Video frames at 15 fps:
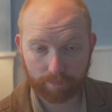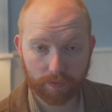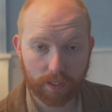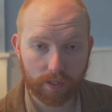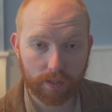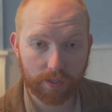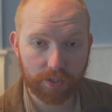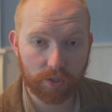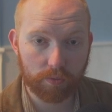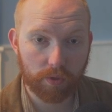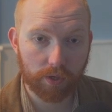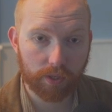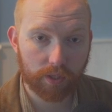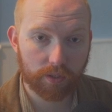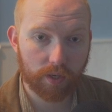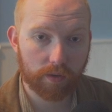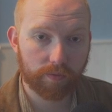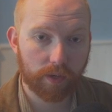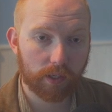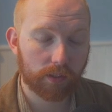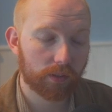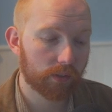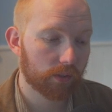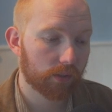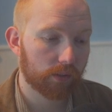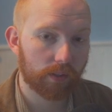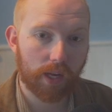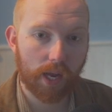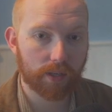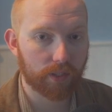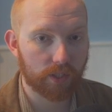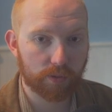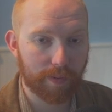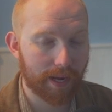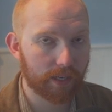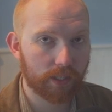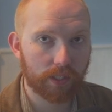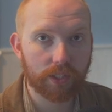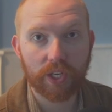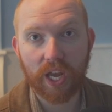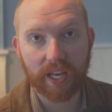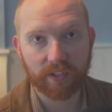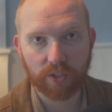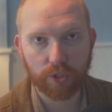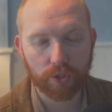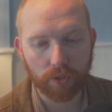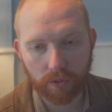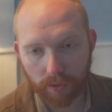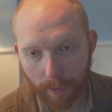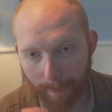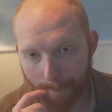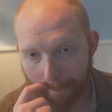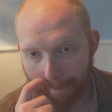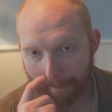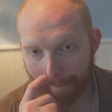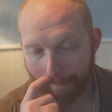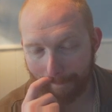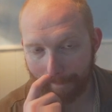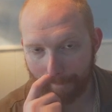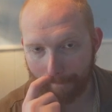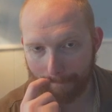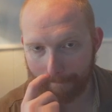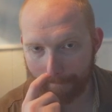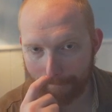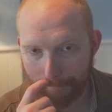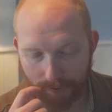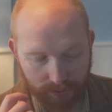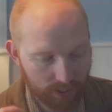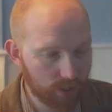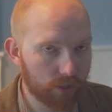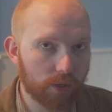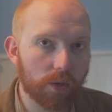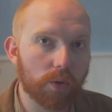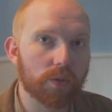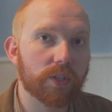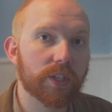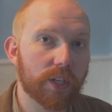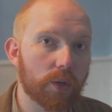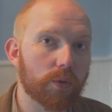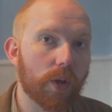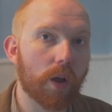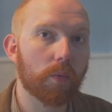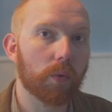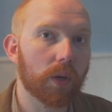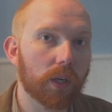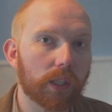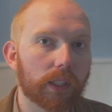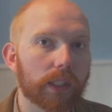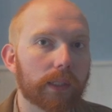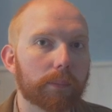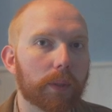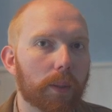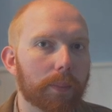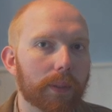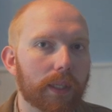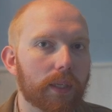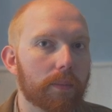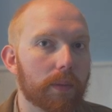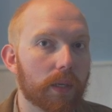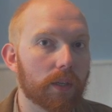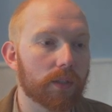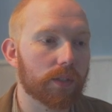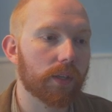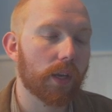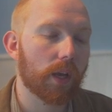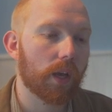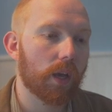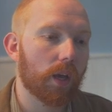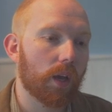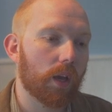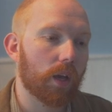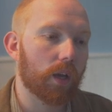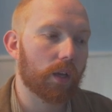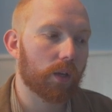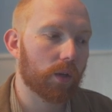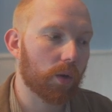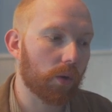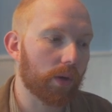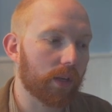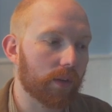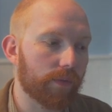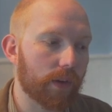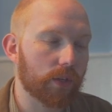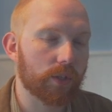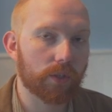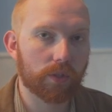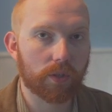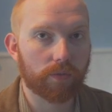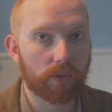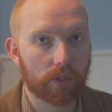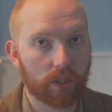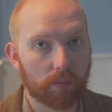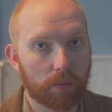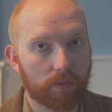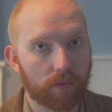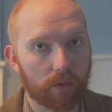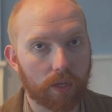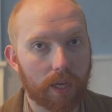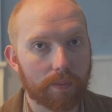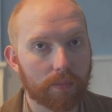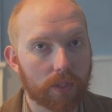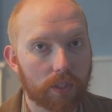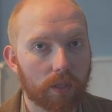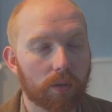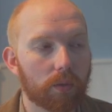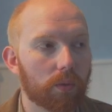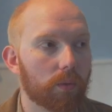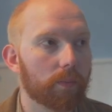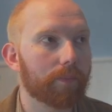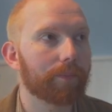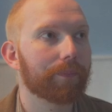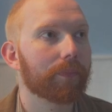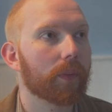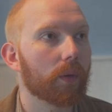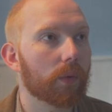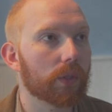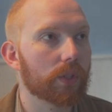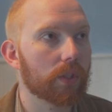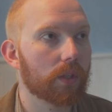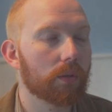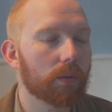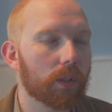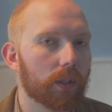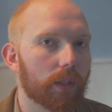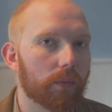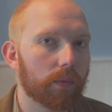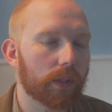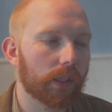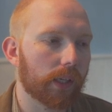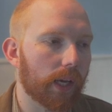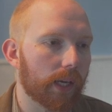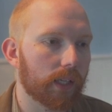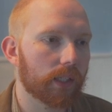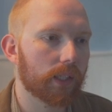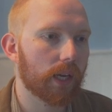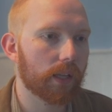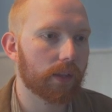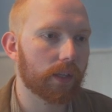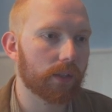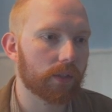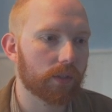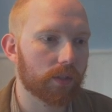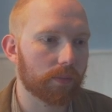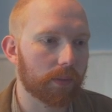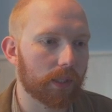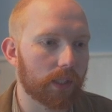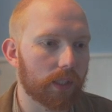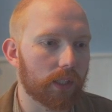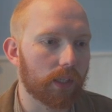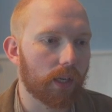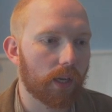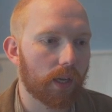This is working so far, as expected, as it should. Procedure calls still don't work properly because calling convention stuff is going to be fun. We're still working with Negate to get this to be